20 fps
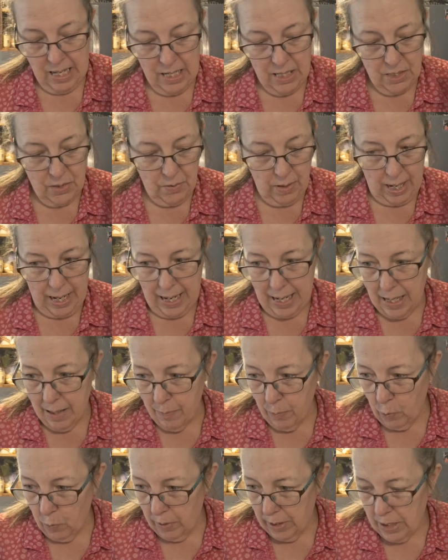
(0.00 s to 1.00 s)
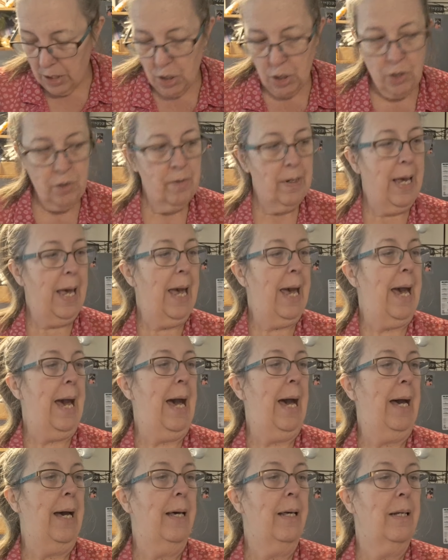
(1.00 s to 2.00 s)
So I am going to
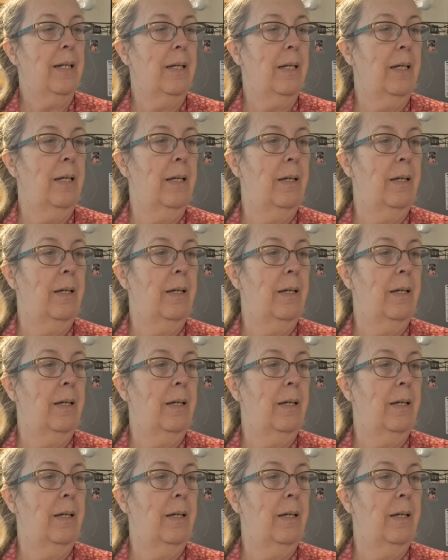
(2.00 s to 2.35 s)
add